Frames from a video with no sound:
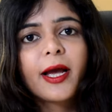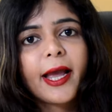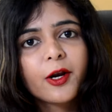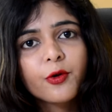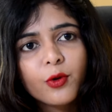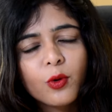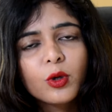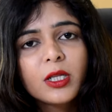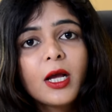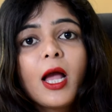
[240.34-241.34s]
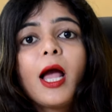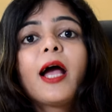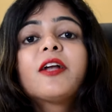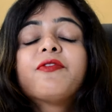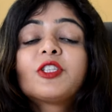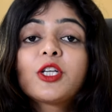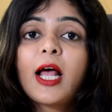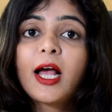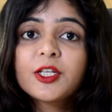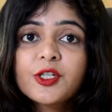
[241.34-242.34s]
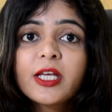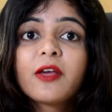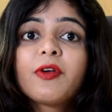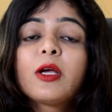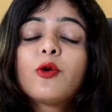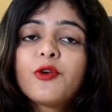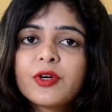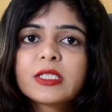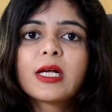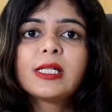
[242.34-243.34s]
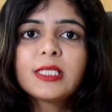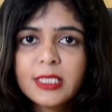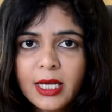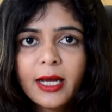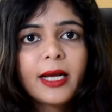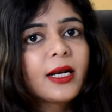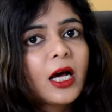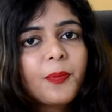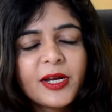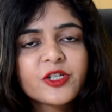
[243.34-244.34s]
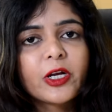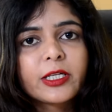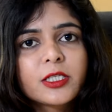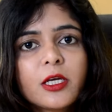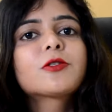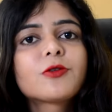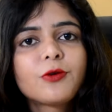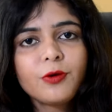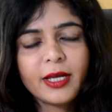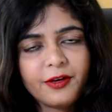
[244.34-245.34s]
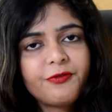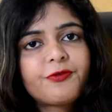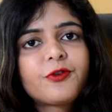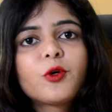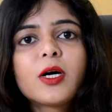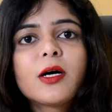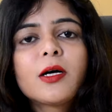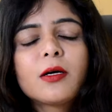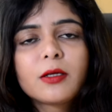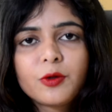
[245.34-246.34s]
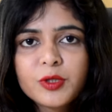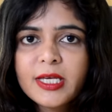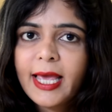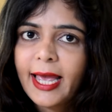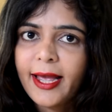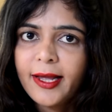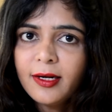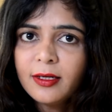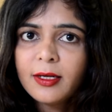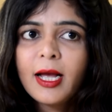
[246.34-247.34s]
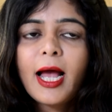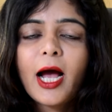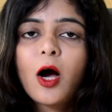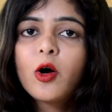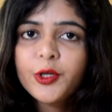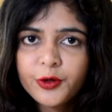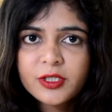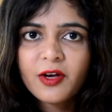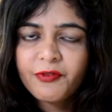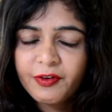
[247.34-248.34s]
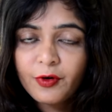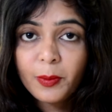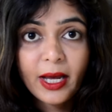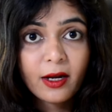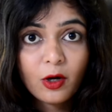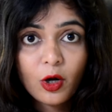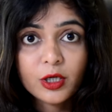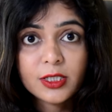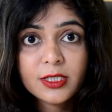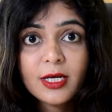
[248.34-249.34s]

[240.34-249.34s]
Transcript: the hair growth, and which are actually giving good results in our patients. So if you are losing hair or you are suffering from hair loss,